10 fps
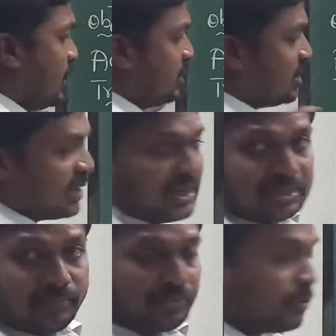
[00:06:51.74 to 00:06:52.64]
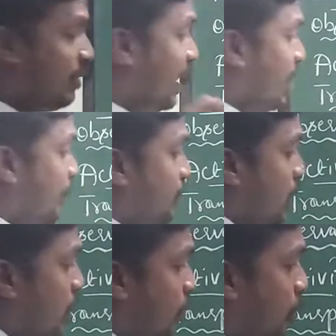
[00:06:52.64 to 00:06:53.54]
This is
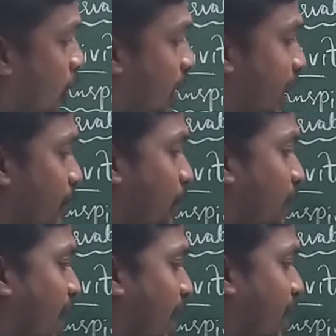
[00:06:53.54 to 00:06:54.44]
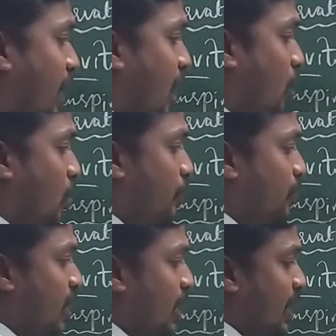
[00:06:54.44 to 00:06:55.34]
well-potted plant.
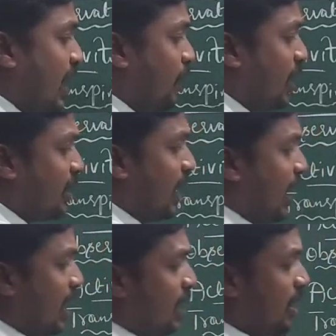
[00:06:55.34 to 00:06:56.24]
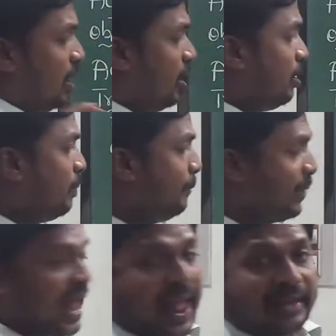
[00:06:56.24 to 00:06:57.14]
Now, cover the
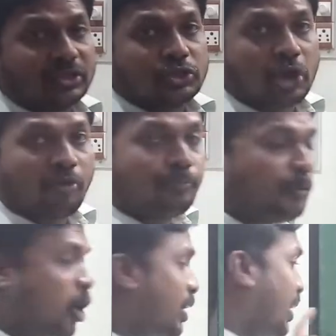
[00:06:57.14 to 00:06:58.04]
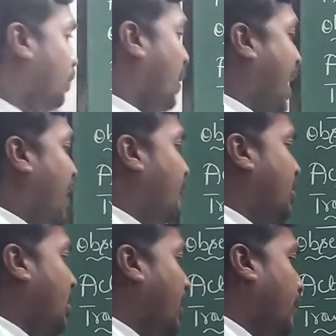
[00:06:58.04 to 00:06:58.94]
branch of potted plant
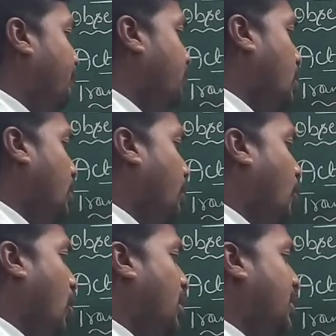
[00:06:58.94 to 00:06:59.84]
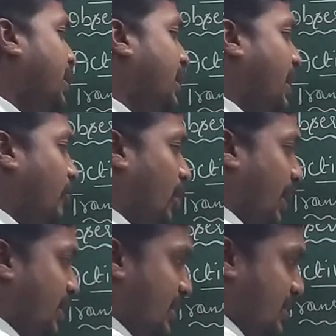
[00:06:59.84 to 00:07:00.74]
with a polythene cover
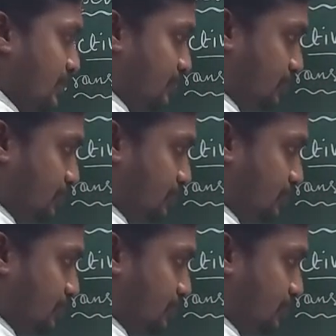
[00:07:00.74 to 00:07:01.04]
like this.